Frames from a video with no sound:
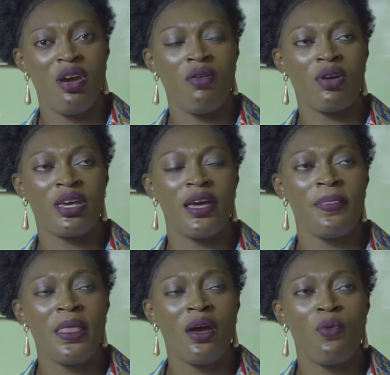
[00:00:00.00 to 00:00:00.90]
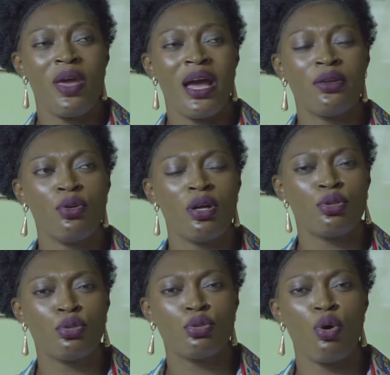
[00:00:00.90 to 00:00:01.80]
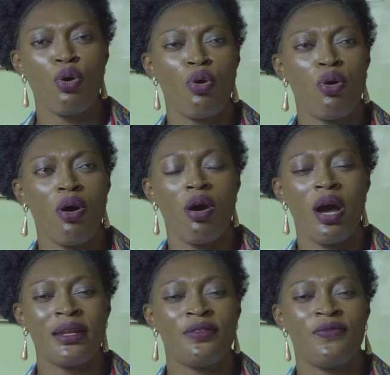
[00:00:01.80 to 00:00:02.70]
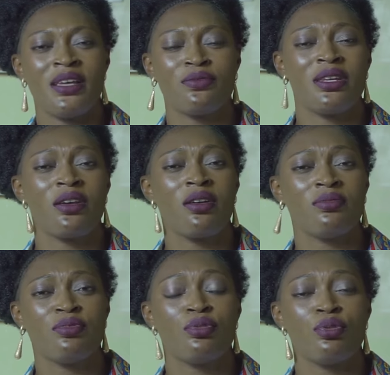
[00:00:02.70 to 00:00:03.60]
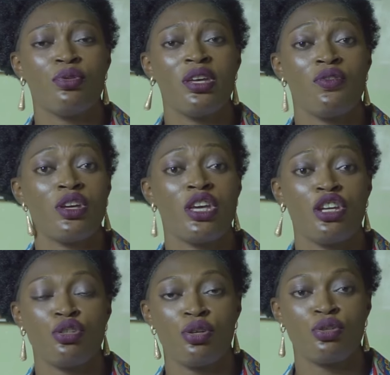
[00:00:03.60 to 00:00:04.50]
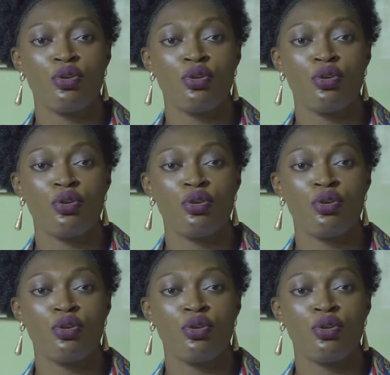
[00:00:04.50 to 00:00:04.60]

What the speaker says: okay, we are not so advanced when it comes to irrigation.